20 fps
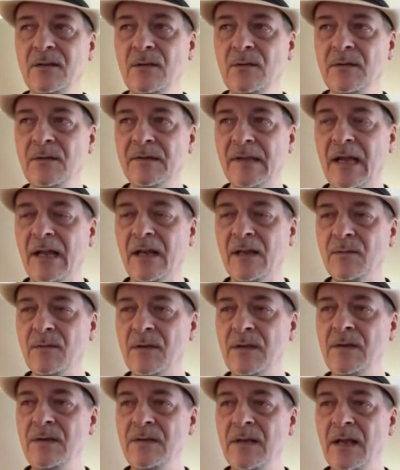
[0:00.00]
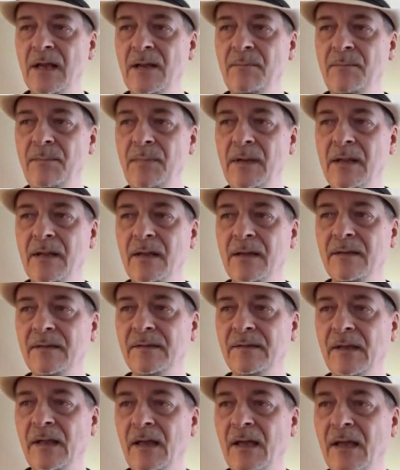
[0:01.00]
do exactly what you did
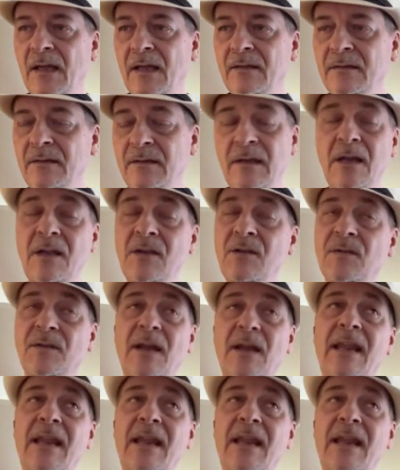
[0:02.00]
because to tell you the truth,